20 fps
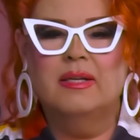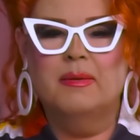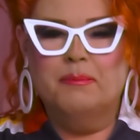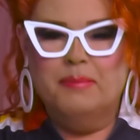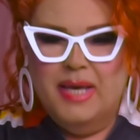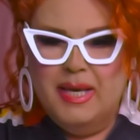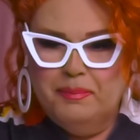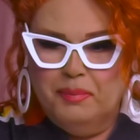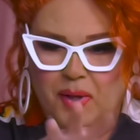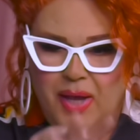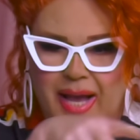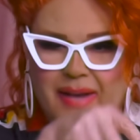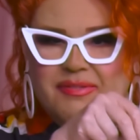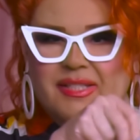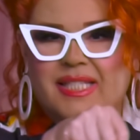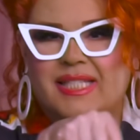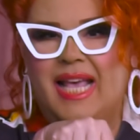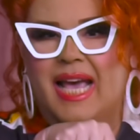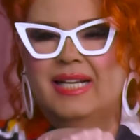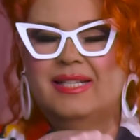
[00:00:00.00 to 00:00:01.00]
People have
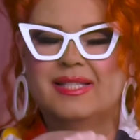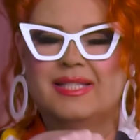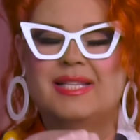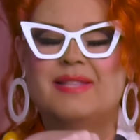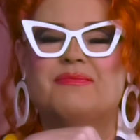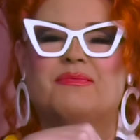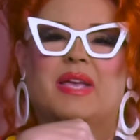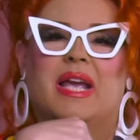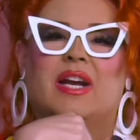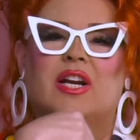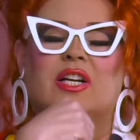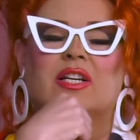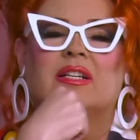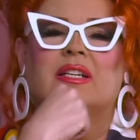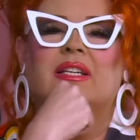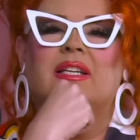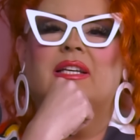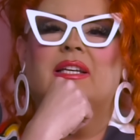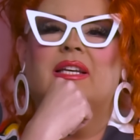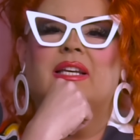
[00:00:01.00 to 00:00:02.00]
sex in there.
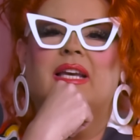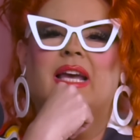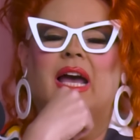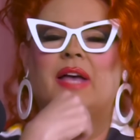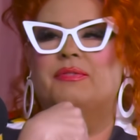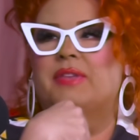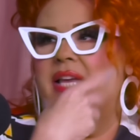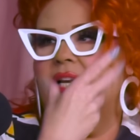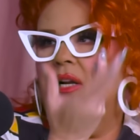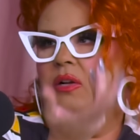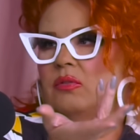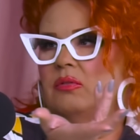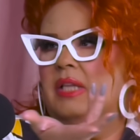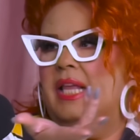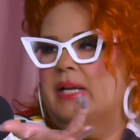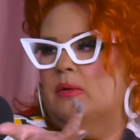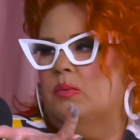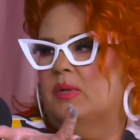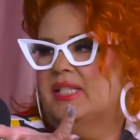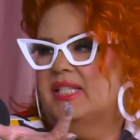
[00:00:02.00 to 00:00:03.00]
And they don't
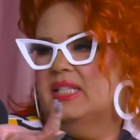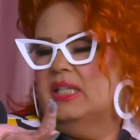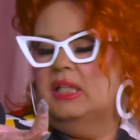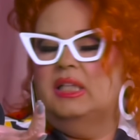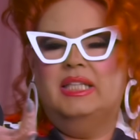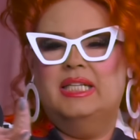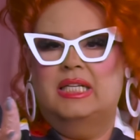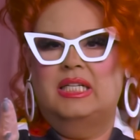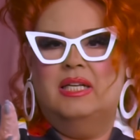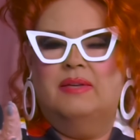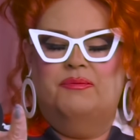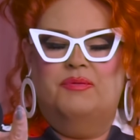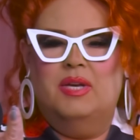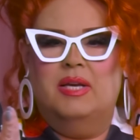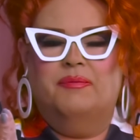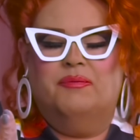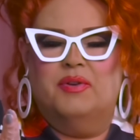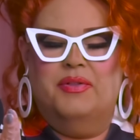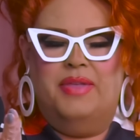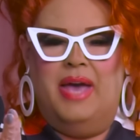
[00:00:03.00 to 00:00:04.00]
like, what's the cleaning
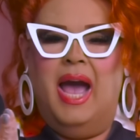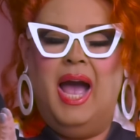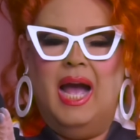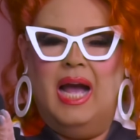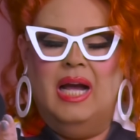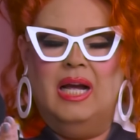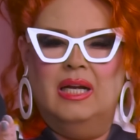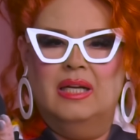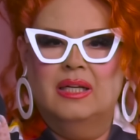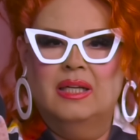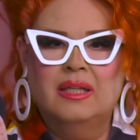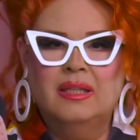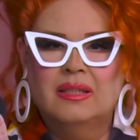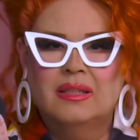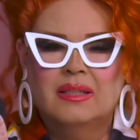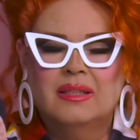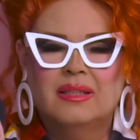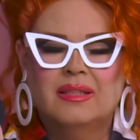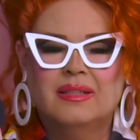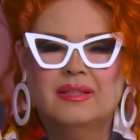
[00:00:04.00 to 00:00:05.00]
fee for that?
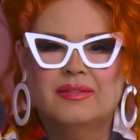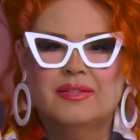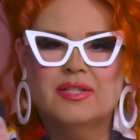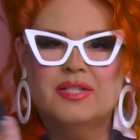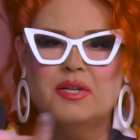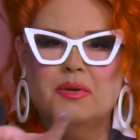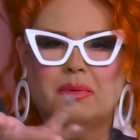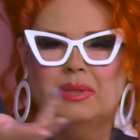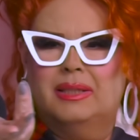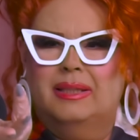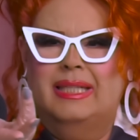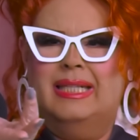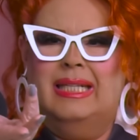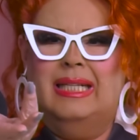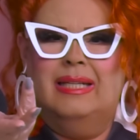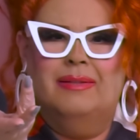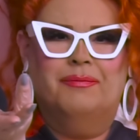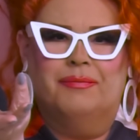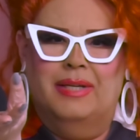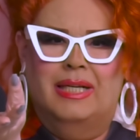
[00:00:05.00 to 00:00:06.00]
There's no
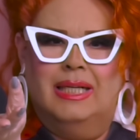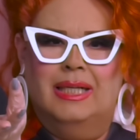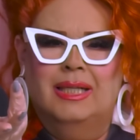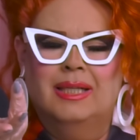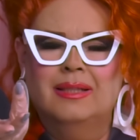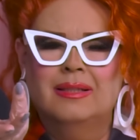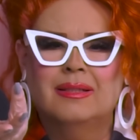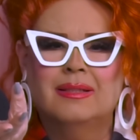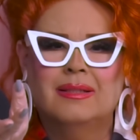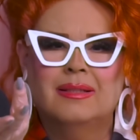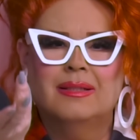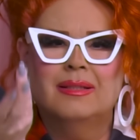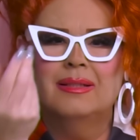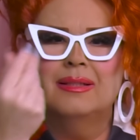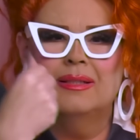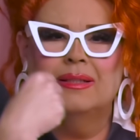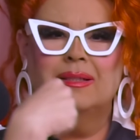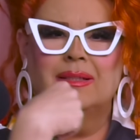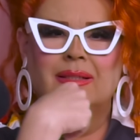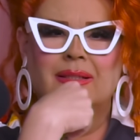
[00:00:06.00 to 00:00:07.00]
cleaning fee.
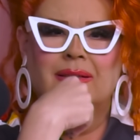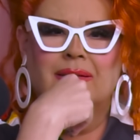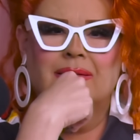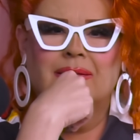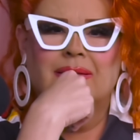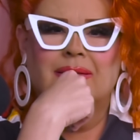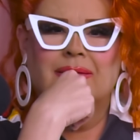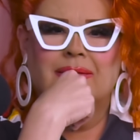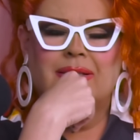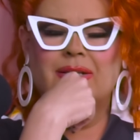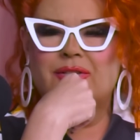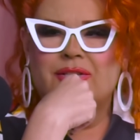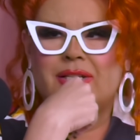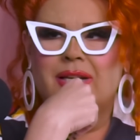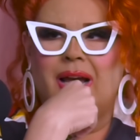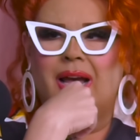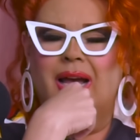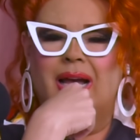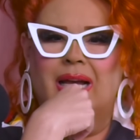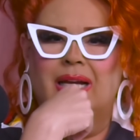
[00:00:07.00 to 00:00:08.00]
There's
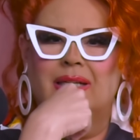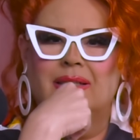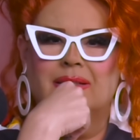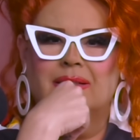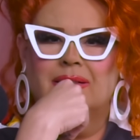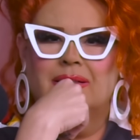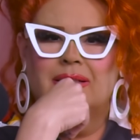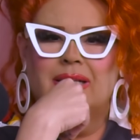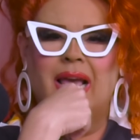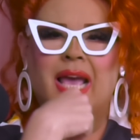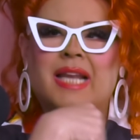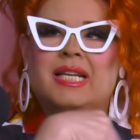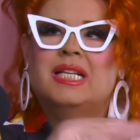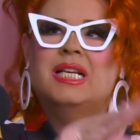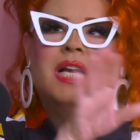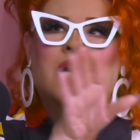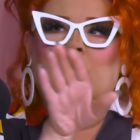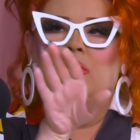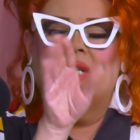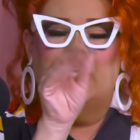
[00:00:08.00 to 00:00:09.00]
not. Any
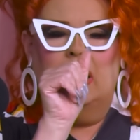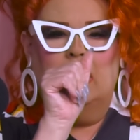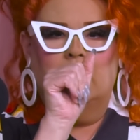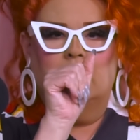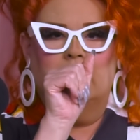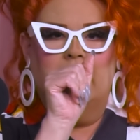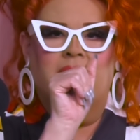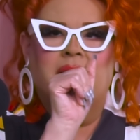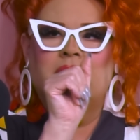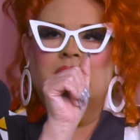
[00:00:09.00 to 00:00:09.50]
hotel.